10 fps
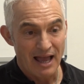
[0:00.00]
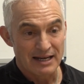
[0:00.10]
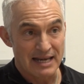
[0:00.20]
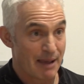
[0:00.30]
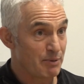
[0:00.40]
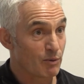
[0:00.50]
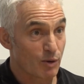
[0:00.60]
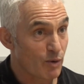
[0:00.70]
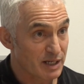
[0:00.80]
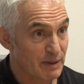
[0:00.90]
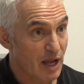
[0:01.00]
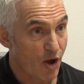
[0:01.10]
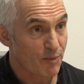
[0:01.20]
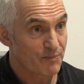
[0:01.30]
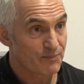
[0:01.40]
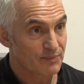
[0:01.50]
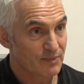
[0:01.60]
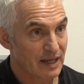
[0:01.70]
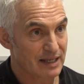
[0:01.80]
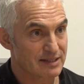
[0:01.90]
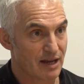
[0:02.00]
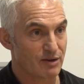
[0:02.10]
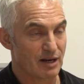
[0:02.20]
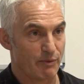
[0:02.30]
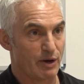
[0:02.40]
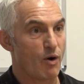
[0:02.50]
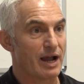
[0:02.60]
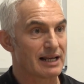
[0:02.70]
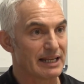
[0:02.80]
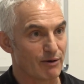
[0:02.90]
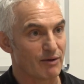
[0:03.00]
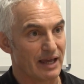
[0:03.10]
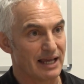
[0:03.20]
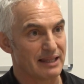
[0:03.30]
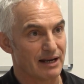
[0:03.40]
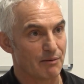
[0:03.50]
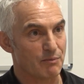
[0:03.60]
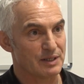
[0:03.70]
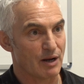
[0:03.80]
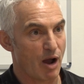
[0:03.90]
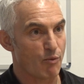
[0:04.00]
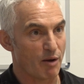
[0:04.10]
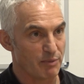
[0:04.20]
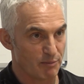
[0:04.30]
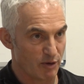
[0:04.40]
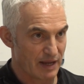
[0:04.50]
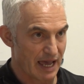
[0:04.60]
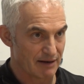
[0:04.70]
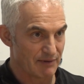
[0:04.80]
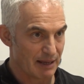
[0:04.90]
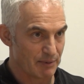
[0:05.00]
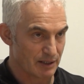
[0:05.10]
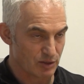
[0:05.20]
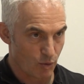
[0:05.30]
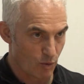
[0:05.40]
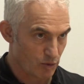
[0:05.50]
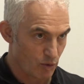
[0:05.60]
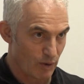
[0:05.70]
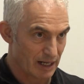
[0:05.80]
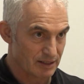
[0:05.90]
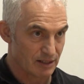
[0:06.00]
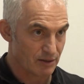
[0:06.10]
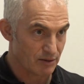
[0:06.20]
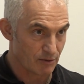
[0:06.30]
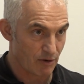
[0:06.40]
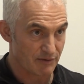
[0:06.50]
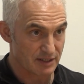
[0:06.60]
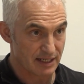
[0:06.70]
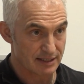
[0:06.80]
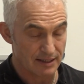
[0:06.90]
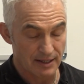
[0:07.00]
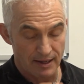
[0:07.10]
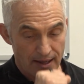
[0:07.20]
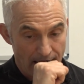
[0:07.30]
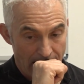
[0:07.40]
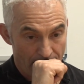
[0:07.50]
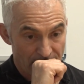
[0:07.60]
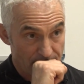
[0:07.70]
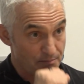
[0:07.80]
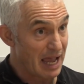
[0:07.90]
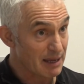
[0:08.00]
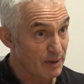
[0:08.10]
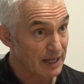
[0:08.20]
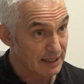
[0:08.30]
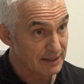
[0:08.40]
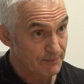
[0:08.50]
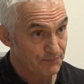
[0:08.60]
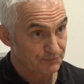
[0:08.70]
Napier will always be home. And so, we're quite clear on that I won't be moving out of Napier to Auckland or Wellington or overseas. It may be